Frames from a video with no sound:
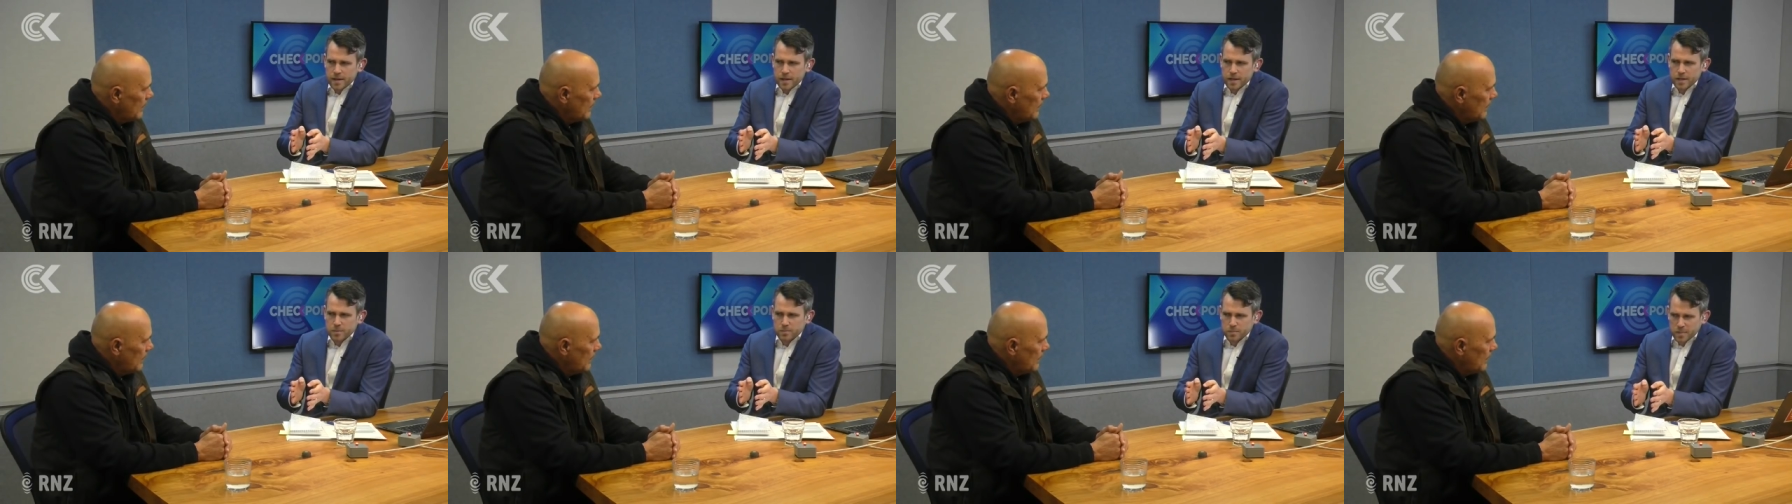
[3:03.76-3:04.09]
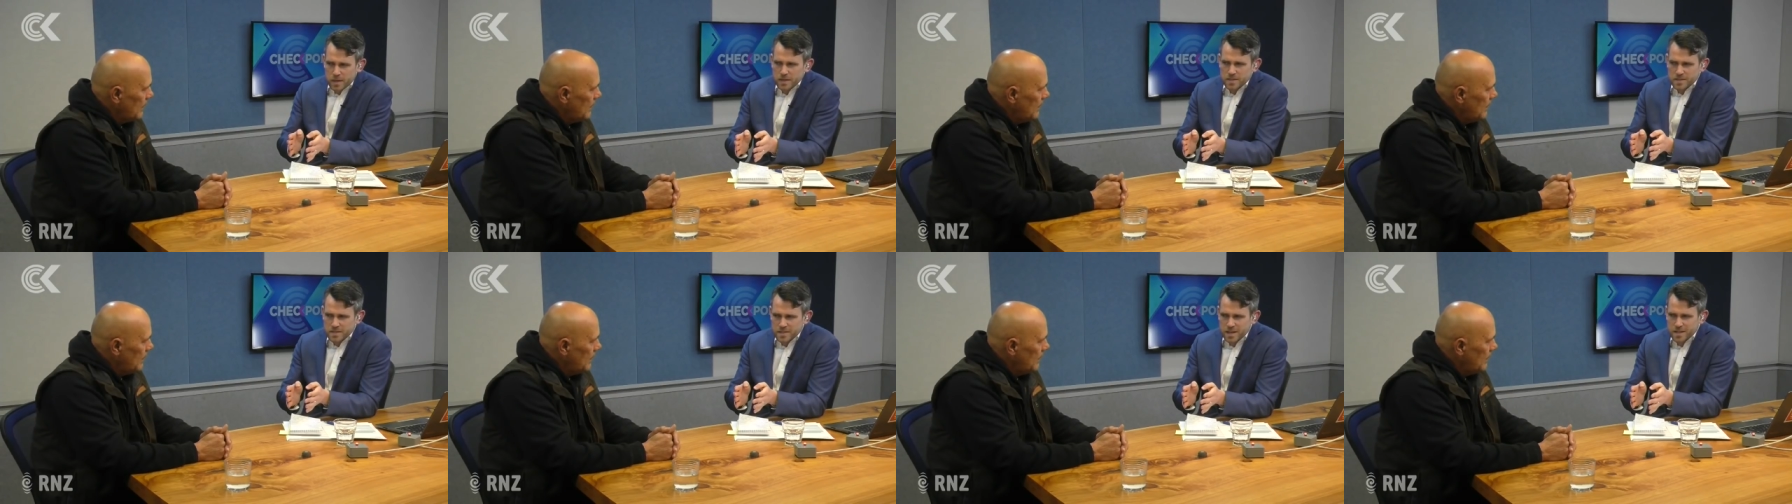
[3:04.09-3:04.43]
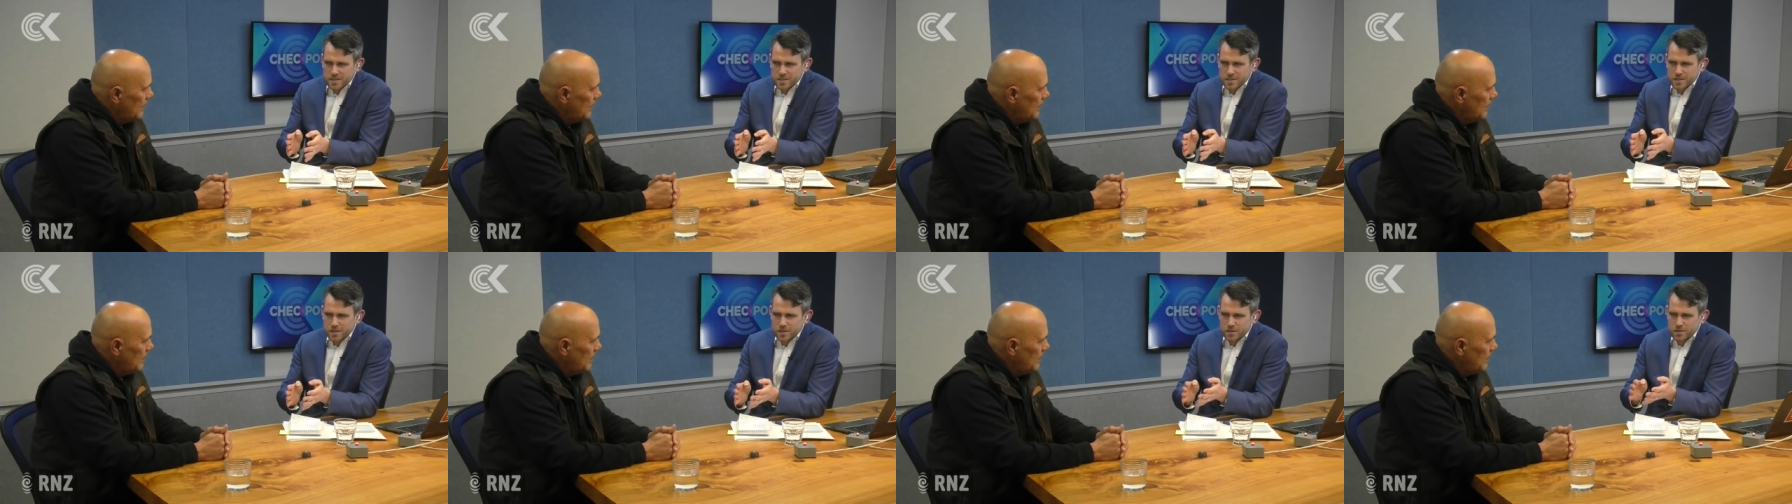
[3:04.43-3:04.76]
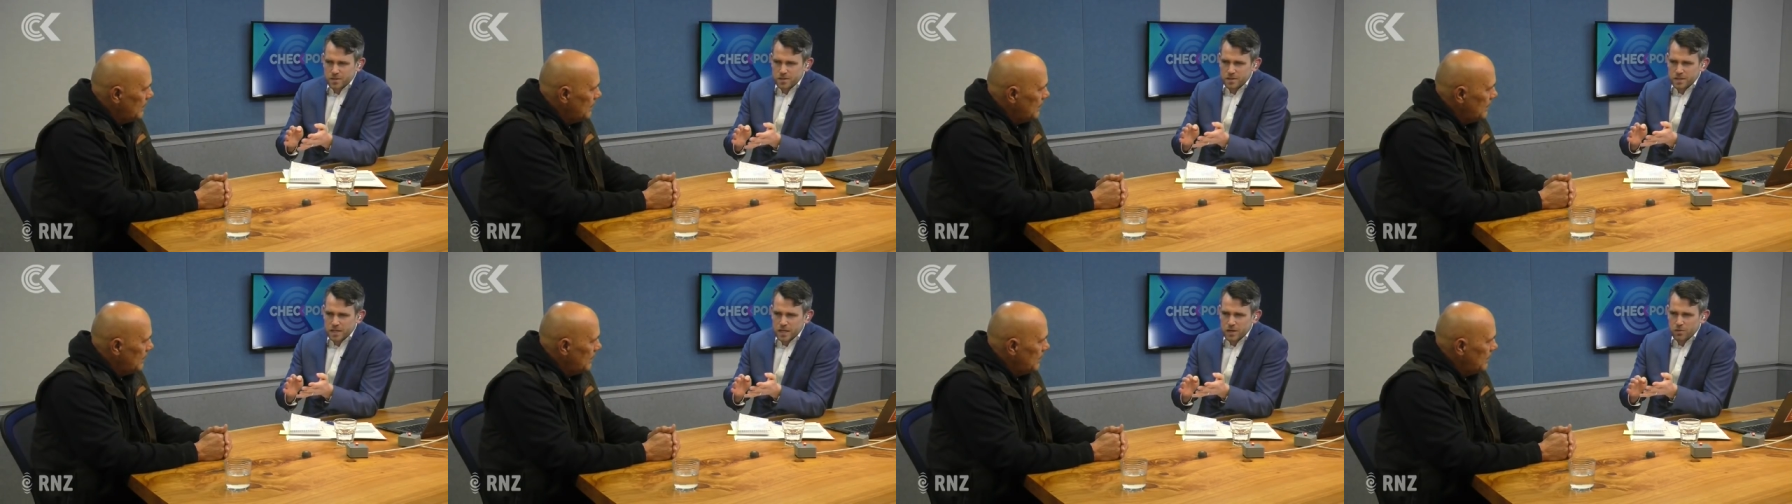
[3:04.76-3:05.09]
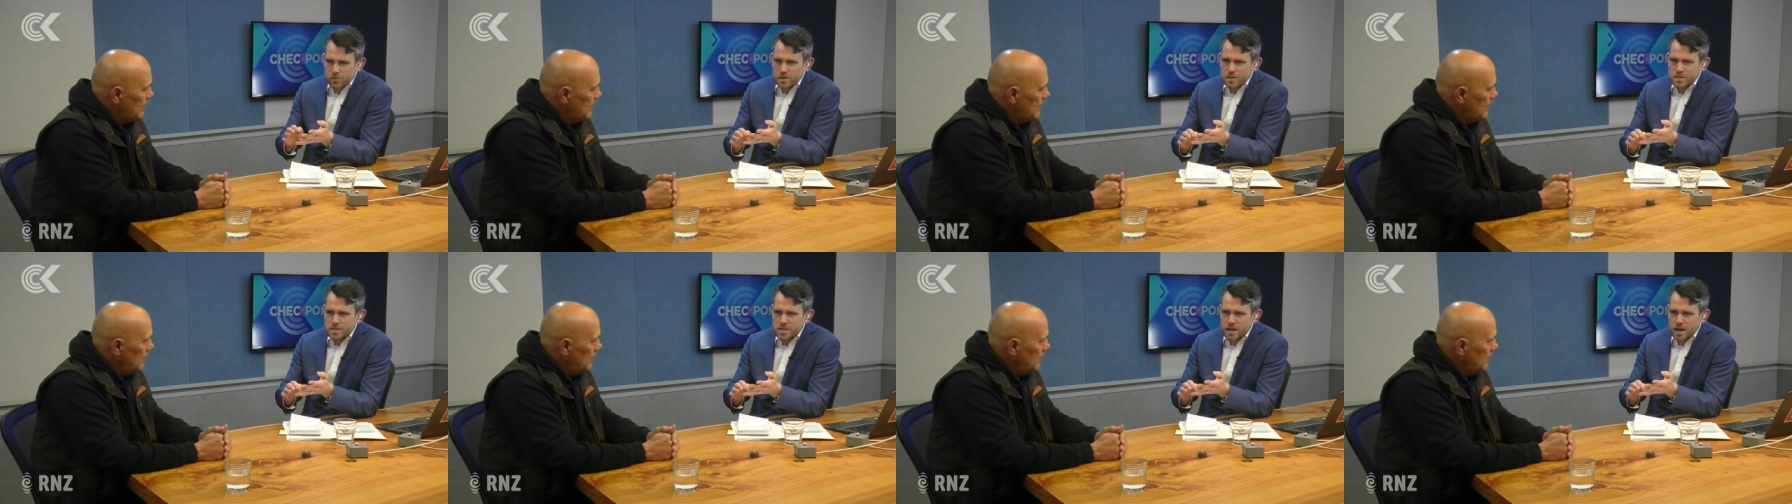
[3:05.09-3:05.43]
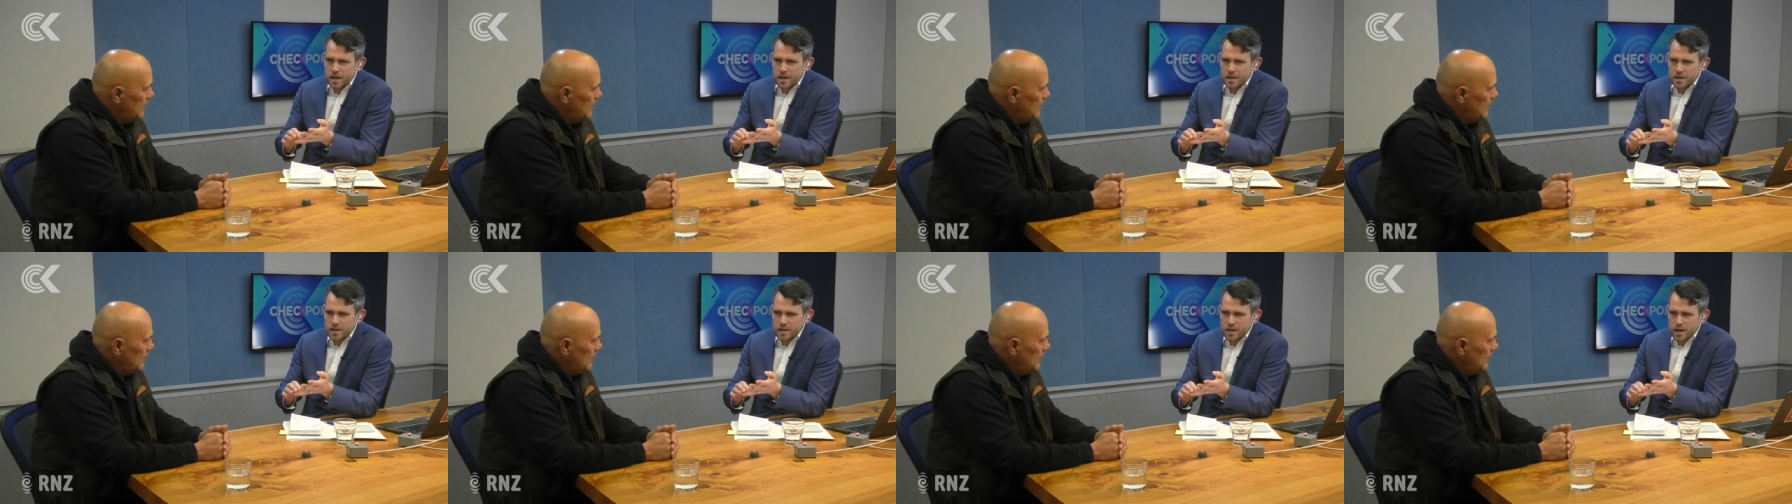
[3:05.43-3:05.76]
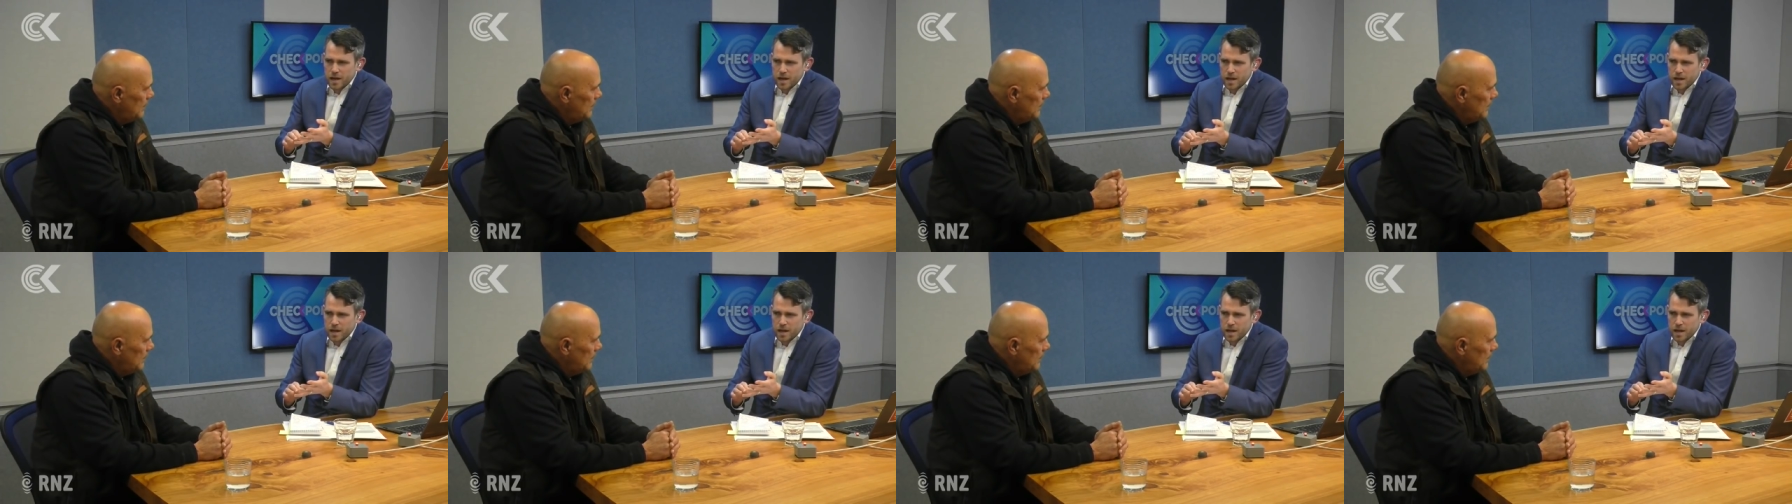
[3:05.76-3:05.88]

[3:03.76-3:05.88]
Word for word: it means, doesn't it, that there is a,